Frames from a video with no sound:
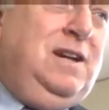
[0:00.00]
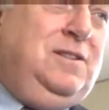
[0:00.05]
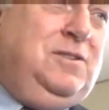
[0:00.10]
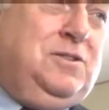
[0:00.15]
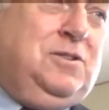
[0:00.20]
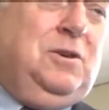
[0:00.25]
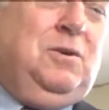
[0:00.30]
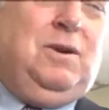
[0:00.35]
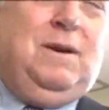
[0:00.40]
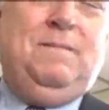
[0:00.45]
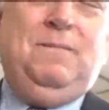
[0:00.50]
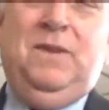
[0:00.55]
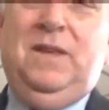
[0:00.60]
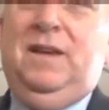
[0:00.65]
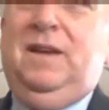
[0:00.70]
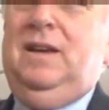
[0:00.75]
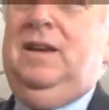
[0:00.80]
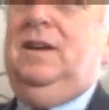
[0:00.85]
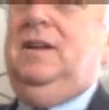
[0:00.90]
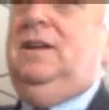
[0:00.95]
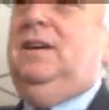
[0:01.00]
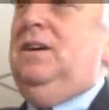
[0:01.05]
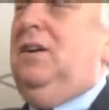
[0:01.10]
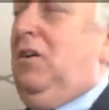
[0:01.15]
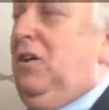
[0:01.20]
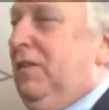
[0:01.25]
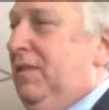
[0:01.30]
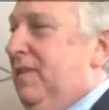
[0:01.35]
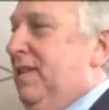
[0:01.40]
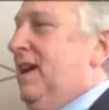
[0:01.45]
and so on.
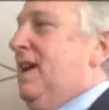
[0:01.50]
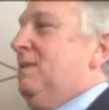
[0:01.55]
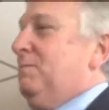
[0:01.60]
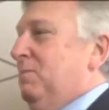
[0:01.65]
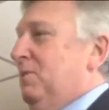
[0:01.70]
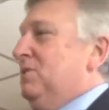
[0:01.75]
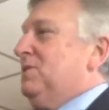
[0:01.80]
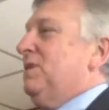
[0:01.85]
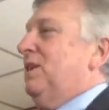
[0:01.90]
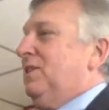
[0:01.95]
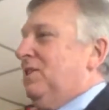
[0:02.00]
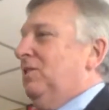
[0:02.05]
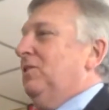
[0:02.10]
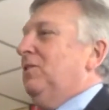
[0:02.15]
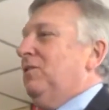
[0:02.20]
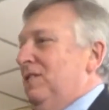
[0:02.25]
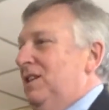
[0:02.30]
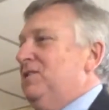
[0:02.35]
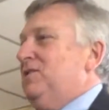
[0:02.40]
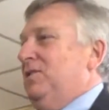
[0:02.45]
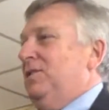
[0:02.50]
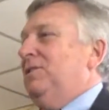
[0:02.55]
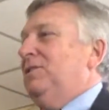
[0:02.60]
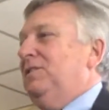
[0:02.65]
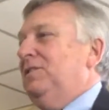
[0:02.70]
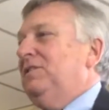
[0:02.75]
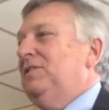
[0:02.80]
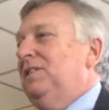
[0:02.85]
On that particular issue,